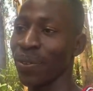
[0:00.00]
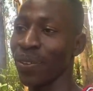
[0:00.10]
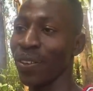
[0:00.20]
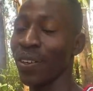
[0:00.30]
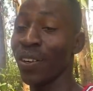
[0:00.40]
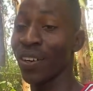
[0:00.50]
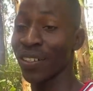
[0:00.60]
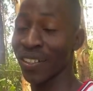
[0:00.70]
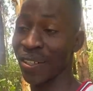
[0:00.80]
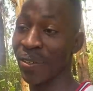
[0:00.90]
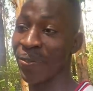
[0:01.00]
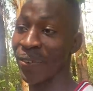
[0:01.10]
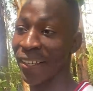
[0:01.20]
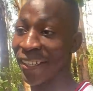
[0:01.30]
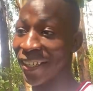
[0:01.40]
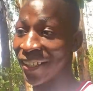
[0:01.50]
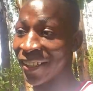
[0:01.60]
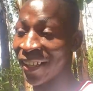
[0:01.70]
you got offended,